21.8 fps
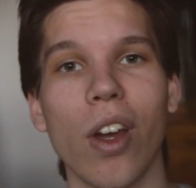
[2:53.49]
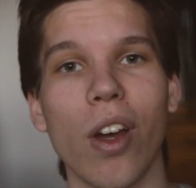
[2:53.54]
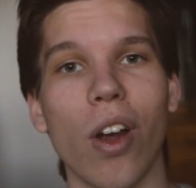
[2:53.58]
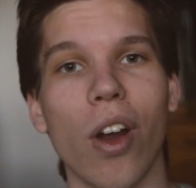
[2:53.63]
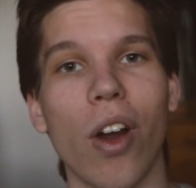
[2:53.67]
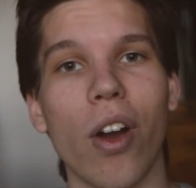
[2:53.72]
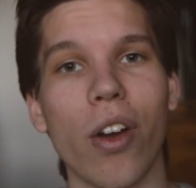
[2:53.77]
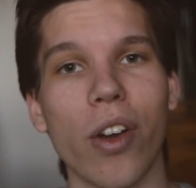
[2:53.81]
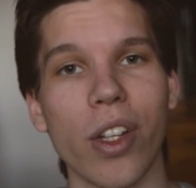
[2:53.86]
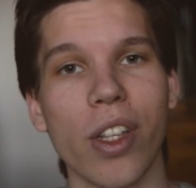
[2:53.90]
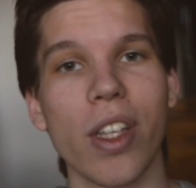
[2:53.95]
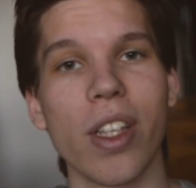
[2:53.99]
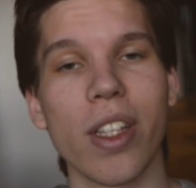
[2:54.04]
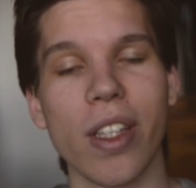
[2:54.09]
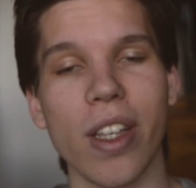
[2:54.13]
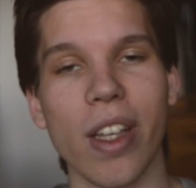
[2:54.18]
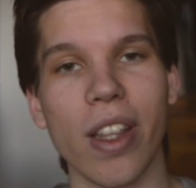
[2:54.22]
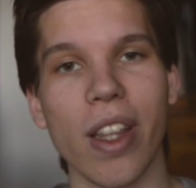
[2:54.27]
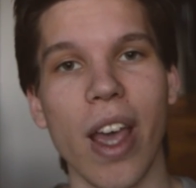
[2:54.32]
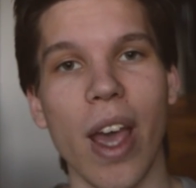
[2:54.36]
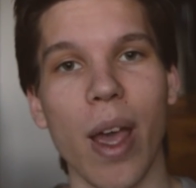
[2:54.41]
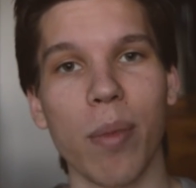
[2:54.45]
or these
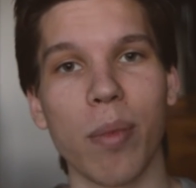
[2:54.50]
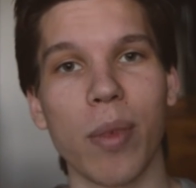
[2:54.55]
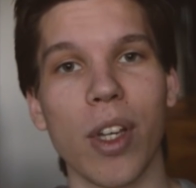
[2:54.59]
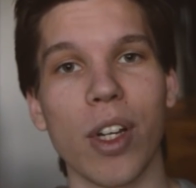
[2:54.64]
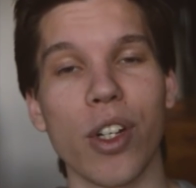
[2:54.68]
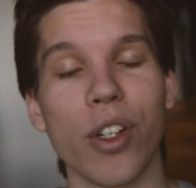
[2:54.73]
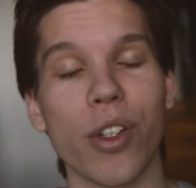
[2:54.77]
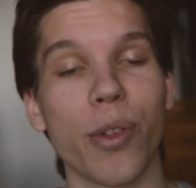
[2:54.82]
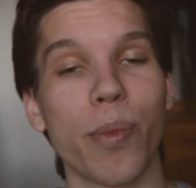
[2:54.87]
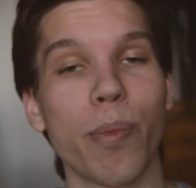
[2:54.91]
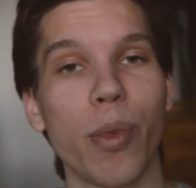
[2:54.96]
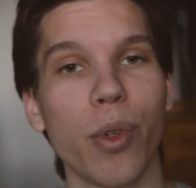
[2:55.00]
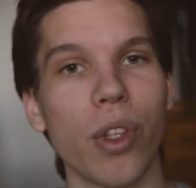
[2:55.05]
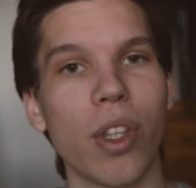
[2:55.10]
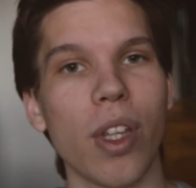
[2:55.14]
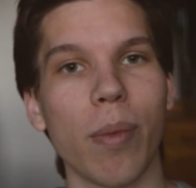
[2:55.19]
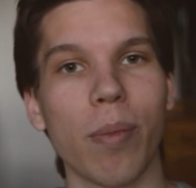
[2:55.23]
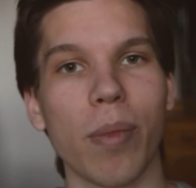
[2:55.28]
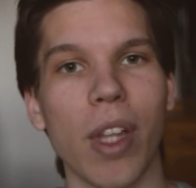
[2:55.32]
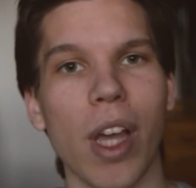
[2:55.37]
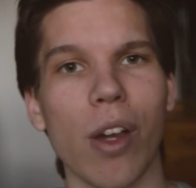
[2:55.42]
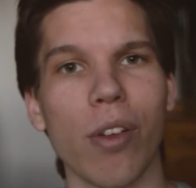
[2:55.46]
adapters, put
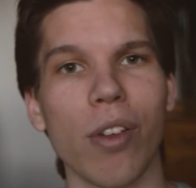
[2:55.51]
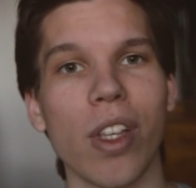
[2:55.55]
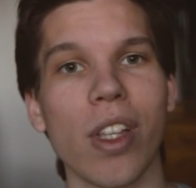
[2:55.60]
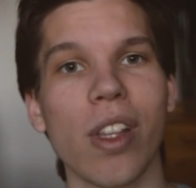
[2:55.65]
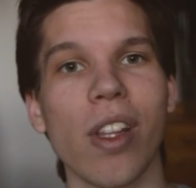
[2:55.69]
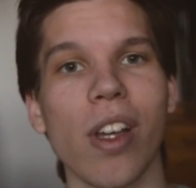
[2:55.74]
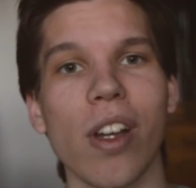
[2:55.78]
them down in